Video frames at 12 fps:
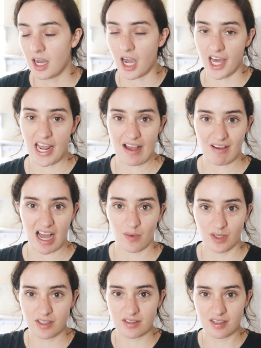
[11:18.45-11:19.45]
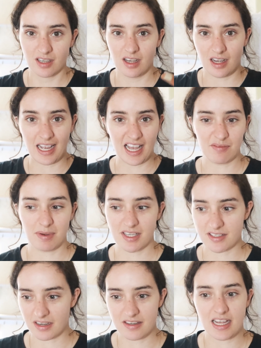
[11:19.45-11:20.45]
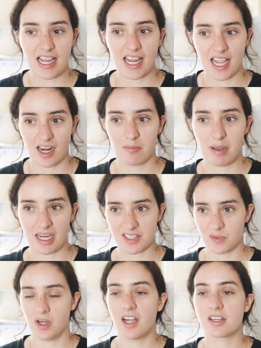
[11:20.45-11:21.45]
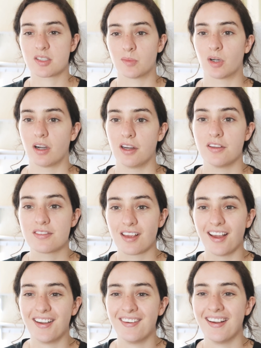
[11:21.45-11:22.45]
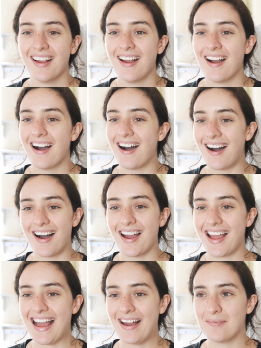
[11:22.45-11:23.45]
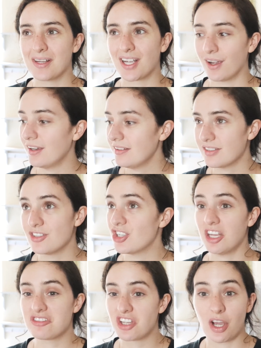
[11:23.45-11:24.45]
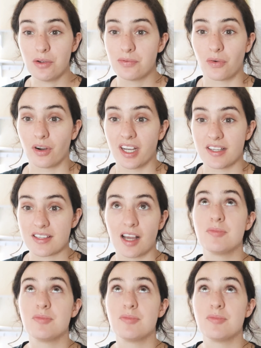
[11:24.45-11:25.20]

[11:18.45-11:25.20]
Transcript: I don't have hours. I have my Sunday and I'm back to work tomorrow. So I am going to just go for it.